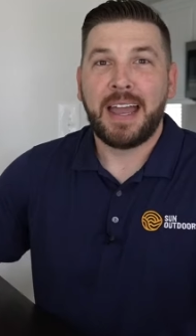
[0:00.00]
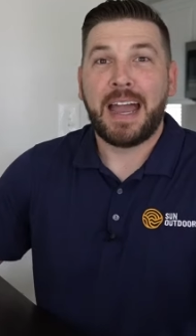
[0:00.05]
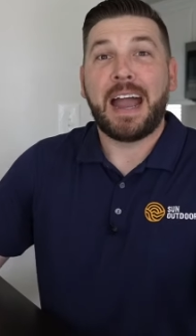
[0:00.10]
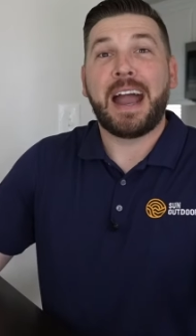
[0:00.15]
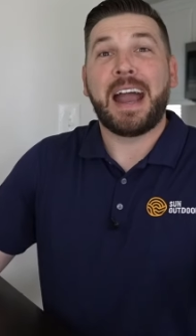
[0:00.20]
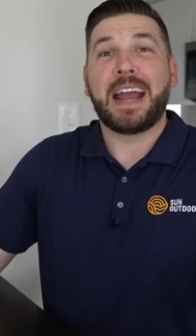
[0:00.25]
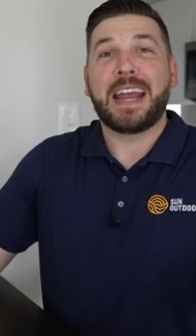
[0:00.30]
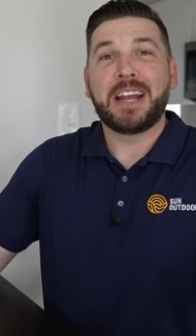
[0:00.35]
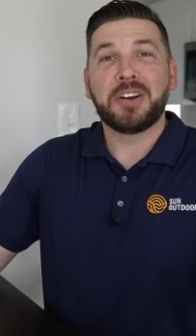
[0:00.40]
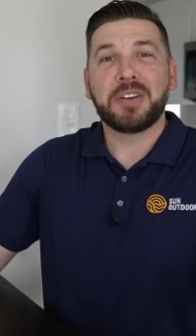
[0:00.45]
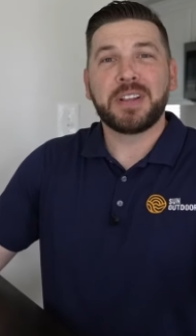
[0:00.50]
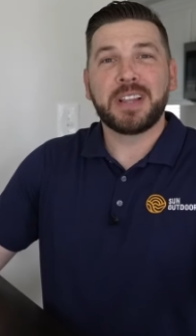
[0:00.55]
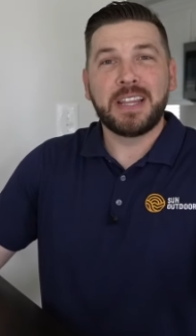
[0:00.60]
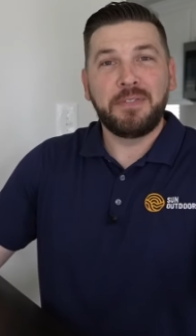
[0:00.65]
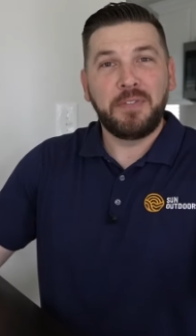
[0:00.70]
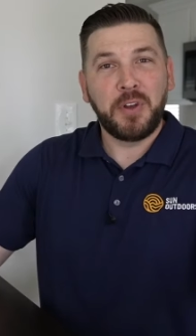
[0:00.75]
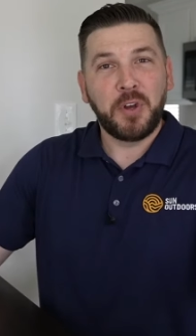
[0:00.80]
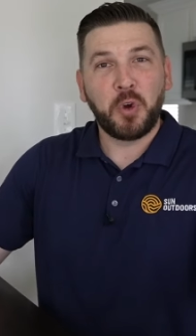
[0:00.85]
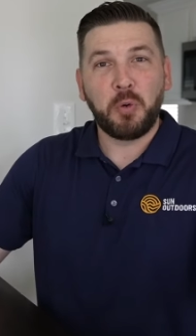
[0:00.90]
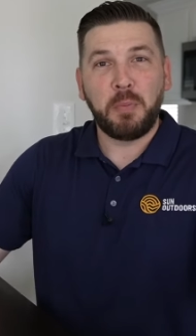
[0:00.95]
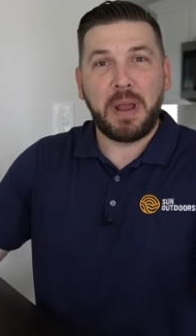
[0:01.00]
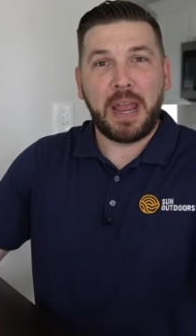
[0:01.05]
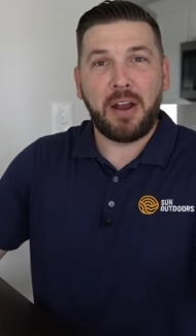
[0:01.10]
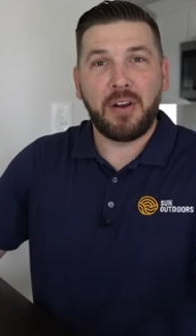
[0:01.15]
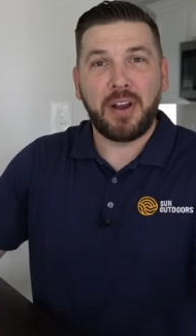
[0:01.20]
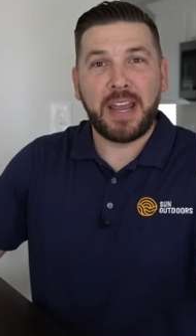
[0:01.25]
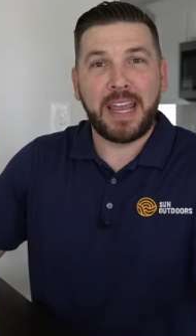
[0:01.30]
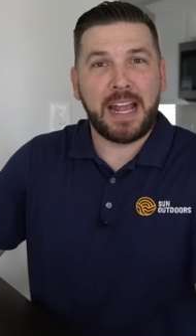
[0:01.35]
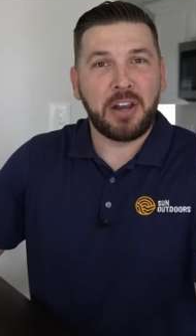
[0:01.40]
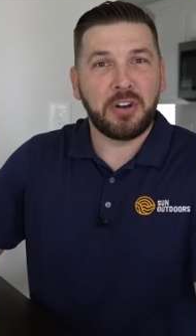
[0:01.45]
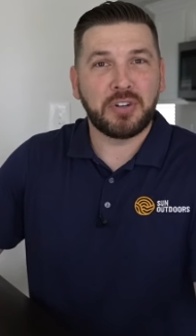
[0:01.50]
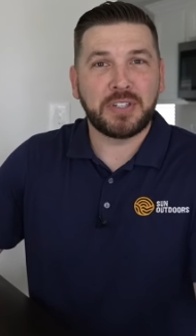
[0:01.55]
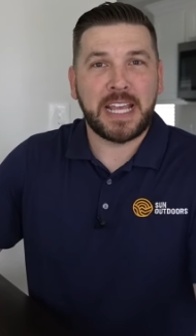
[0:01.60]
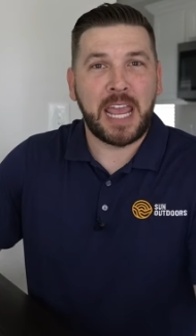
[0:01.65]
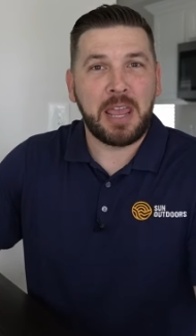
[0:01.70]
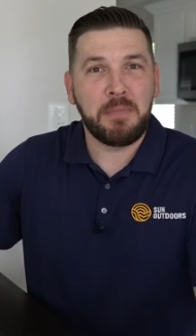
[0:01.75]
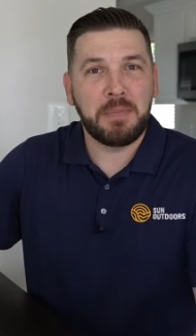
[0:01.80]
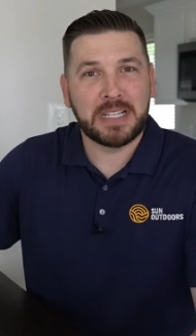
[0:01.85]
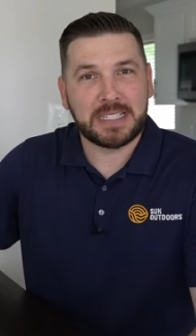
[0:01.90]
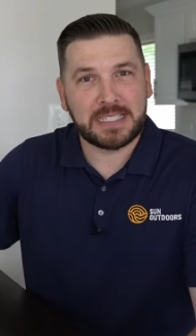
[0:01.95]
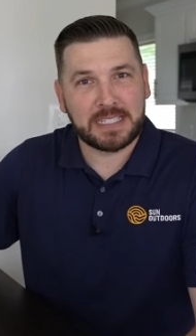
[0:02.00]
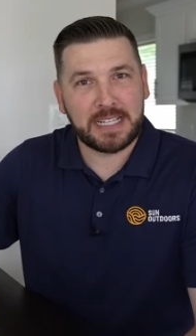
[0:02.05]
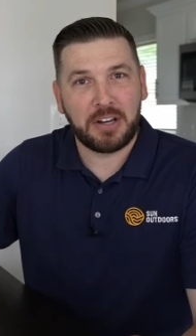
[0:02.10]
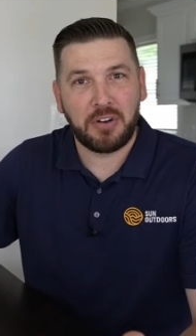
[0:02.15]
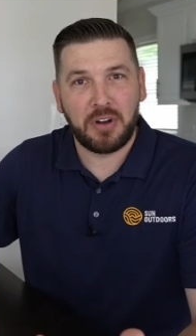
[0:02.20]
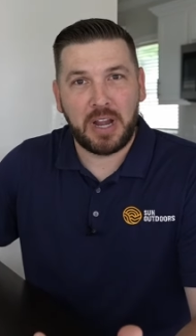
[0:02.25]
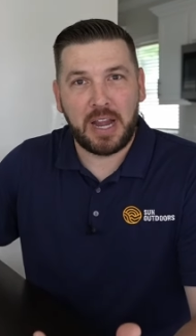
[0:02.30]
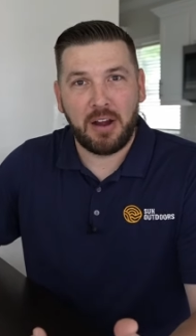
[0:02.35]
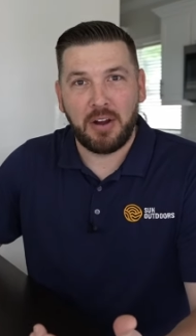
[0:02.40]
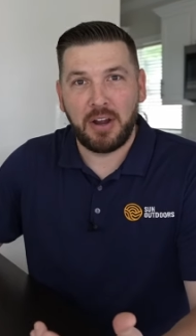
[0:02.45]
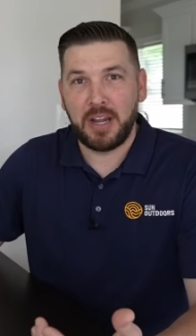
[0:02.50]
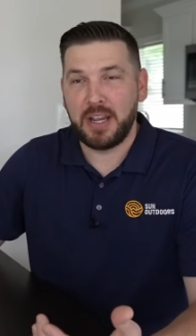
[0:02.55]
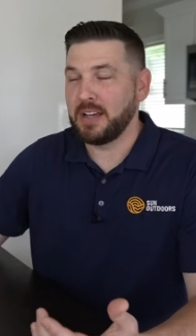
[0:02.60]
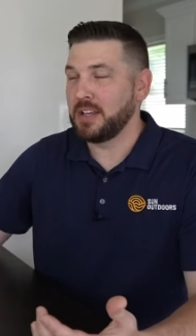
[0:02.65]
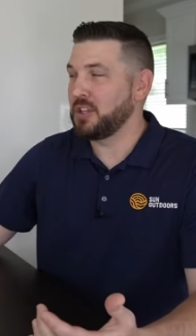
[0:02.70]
All right, here in the living room area, entertainment center area,